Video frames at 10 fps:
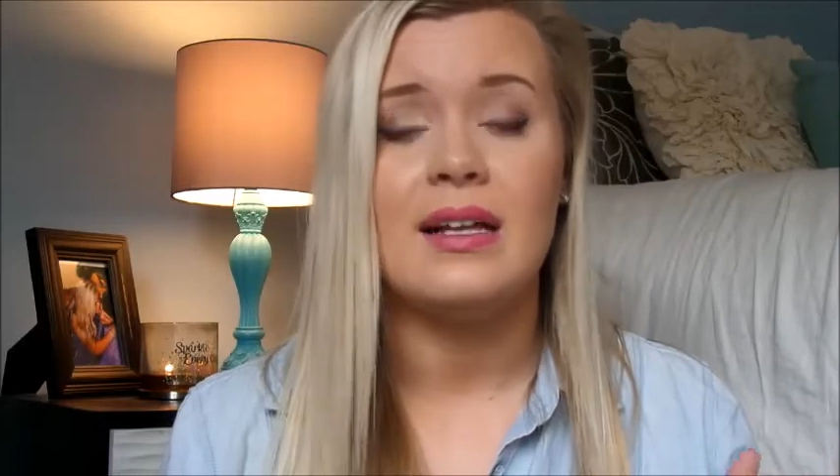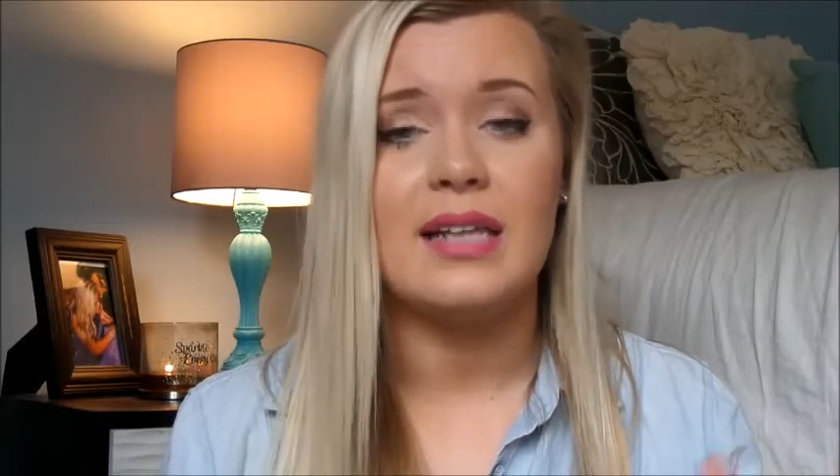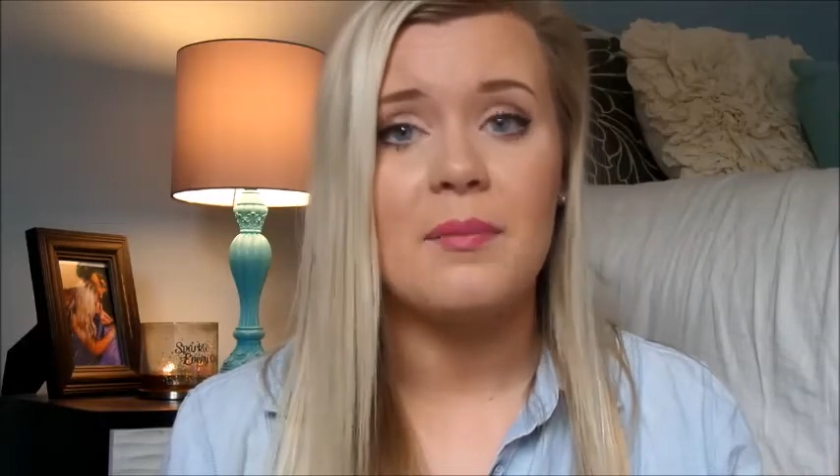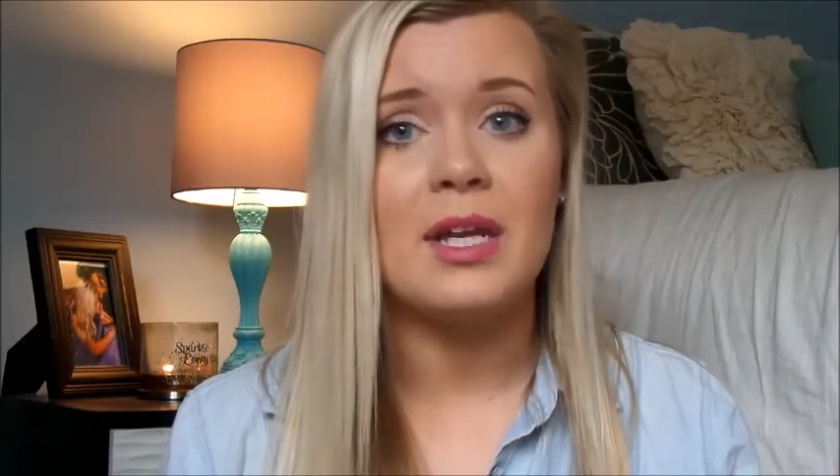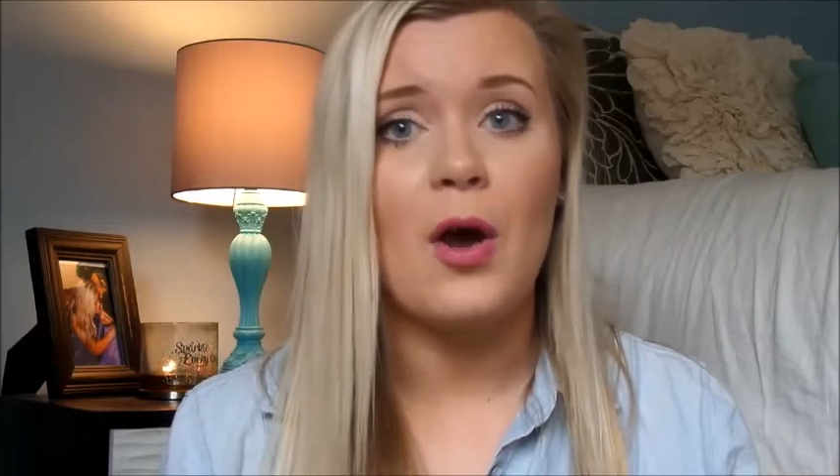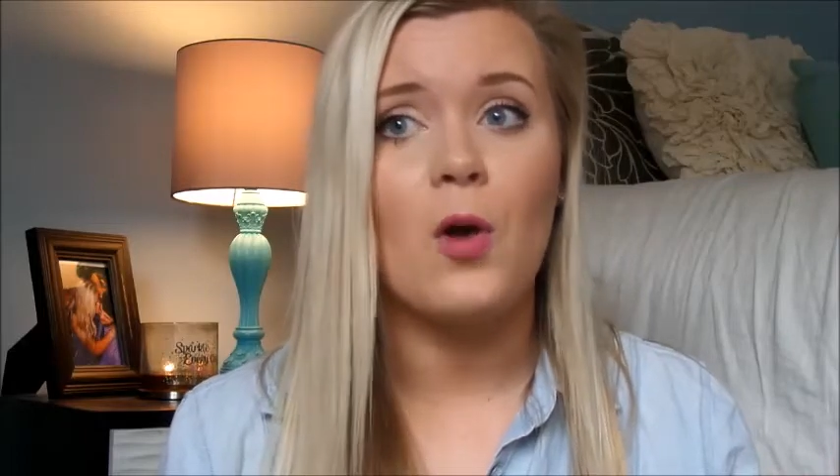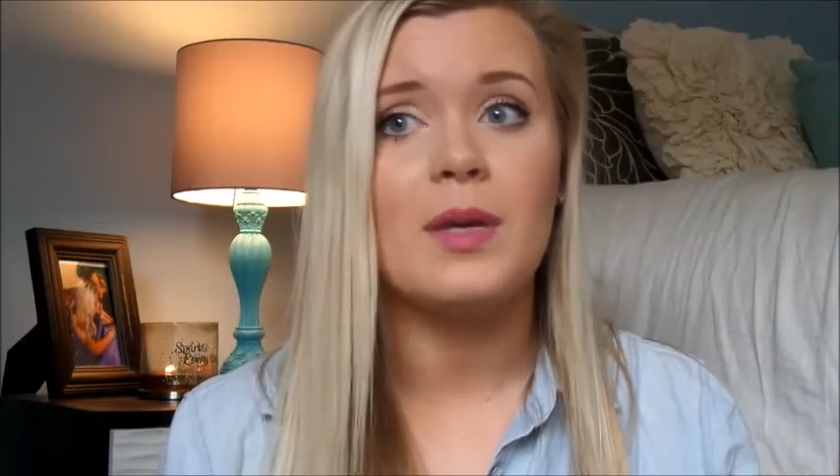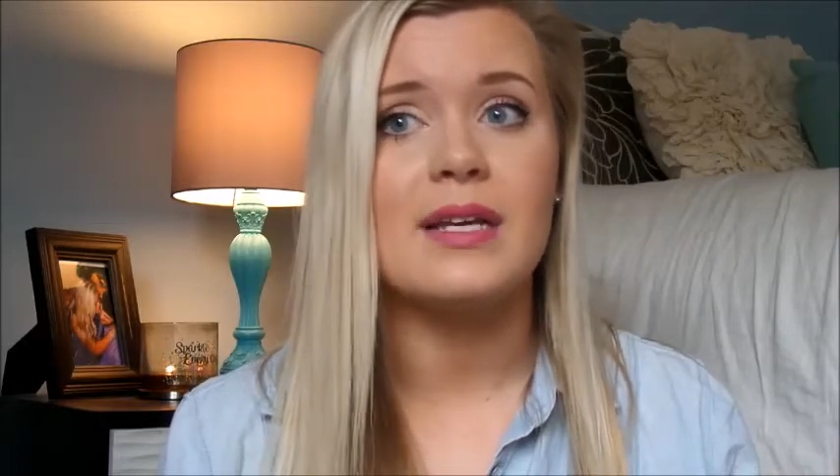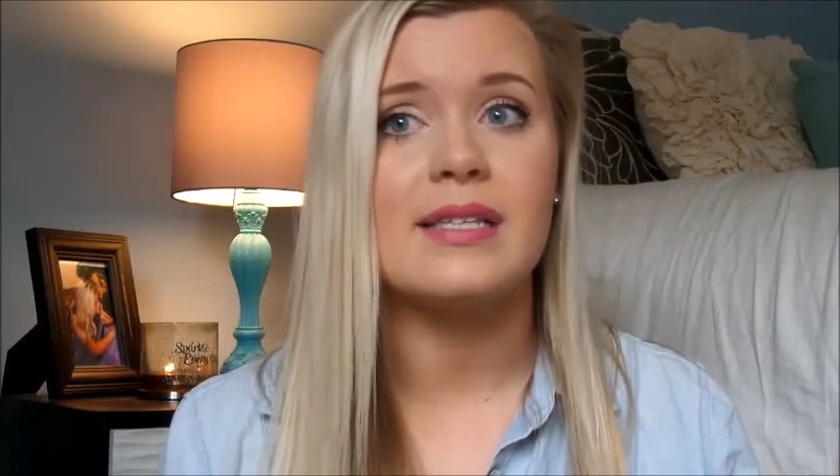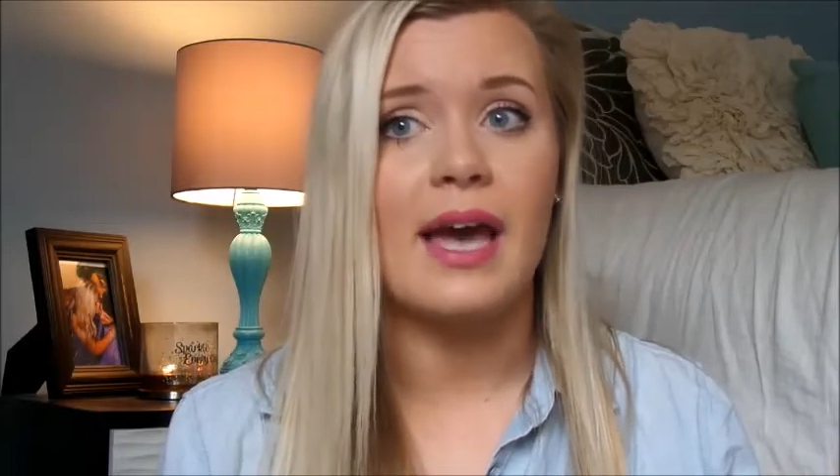let me know
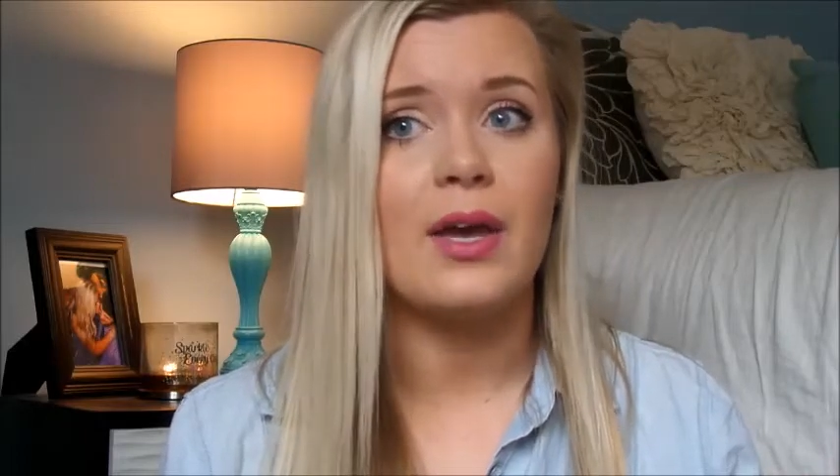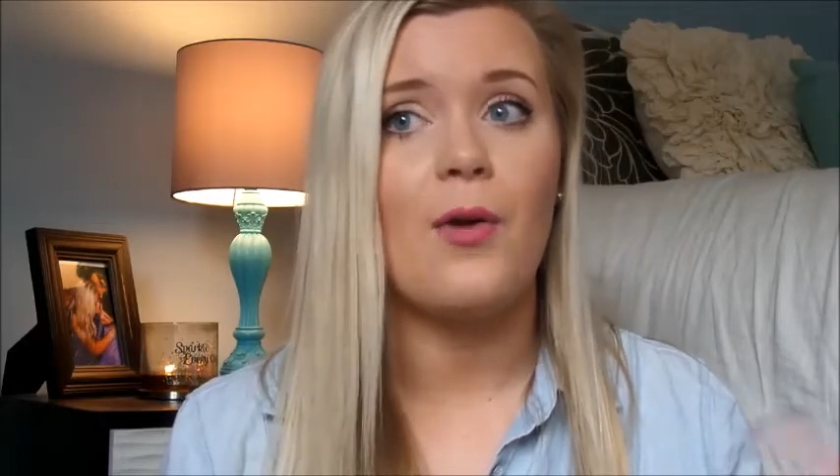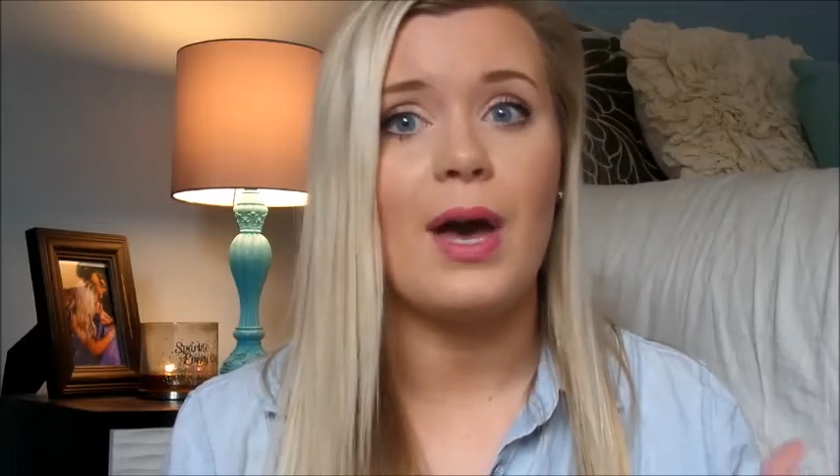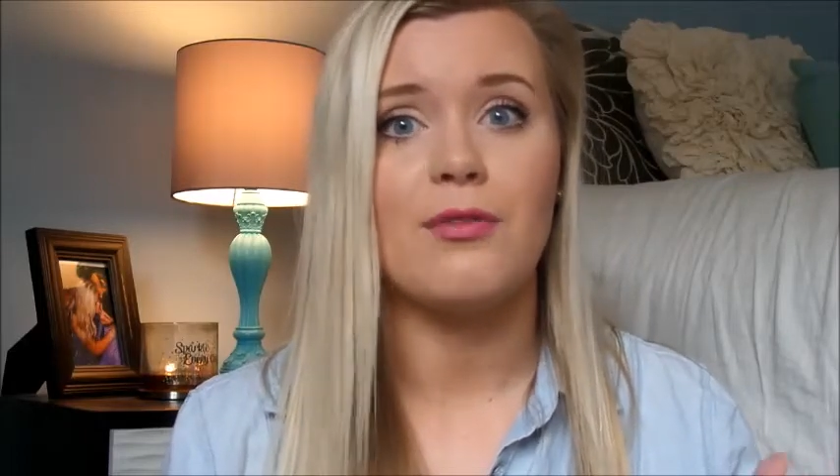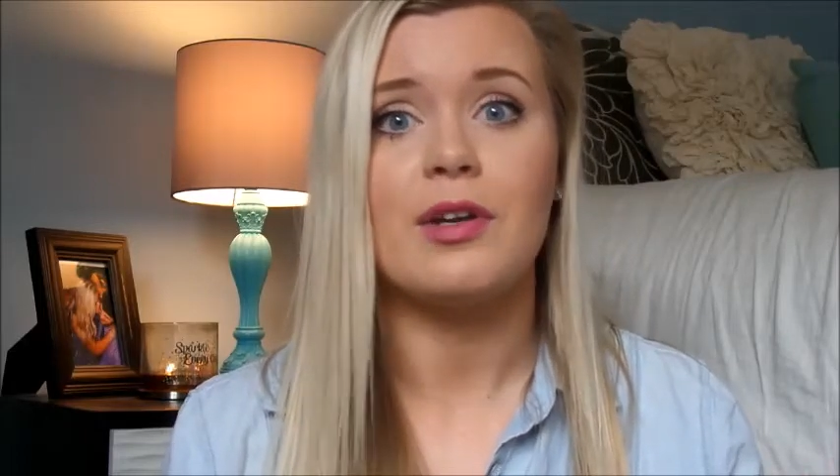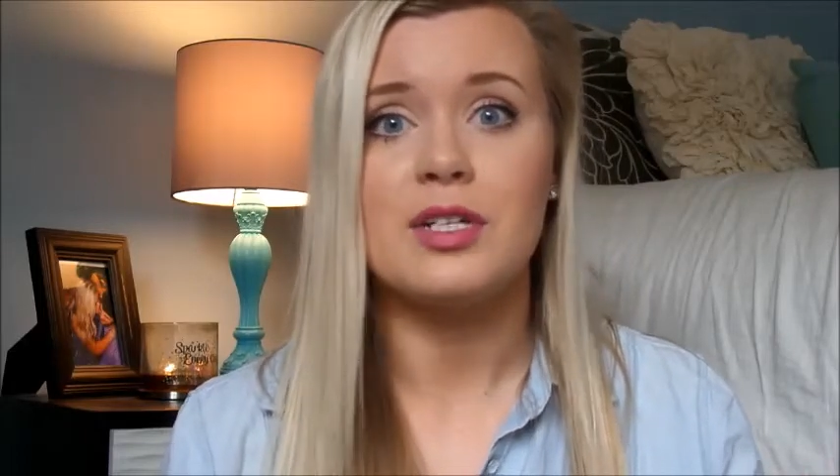because I go every